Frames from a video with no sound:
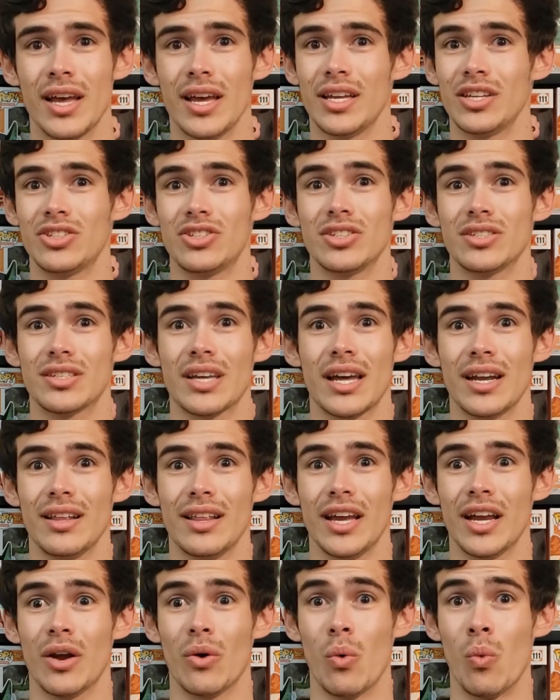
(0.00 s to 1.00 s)
It's just kind of
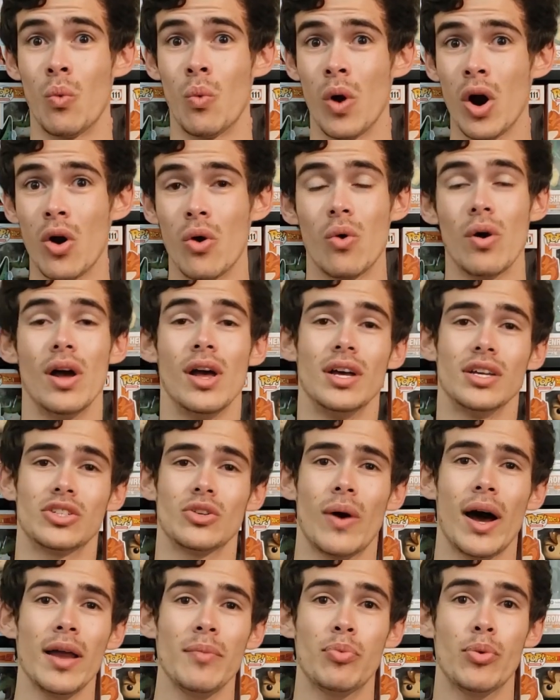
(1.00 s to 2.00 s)
like, whoa. So
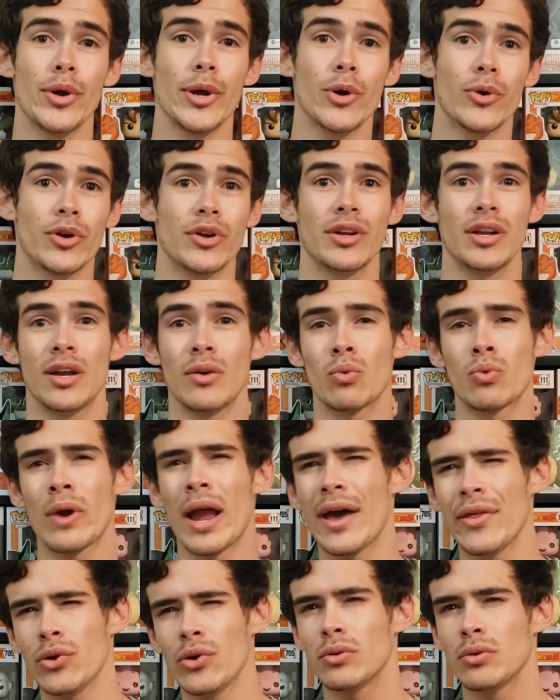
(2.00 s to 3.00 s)
I pre-ordered it
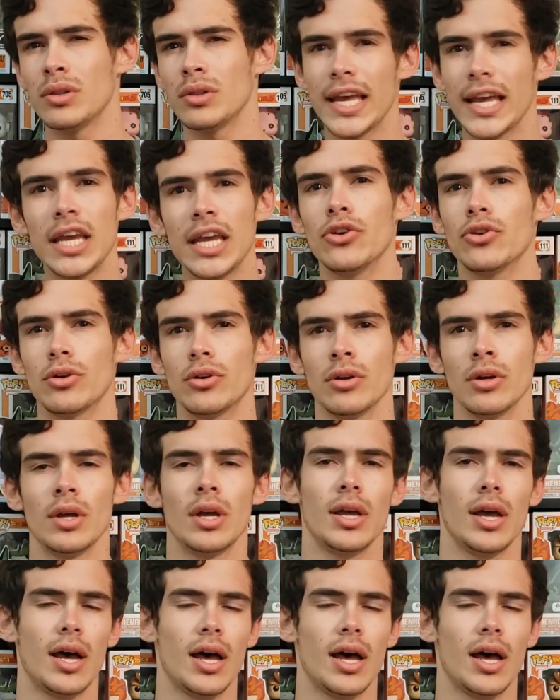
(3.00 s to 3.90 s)
rather later,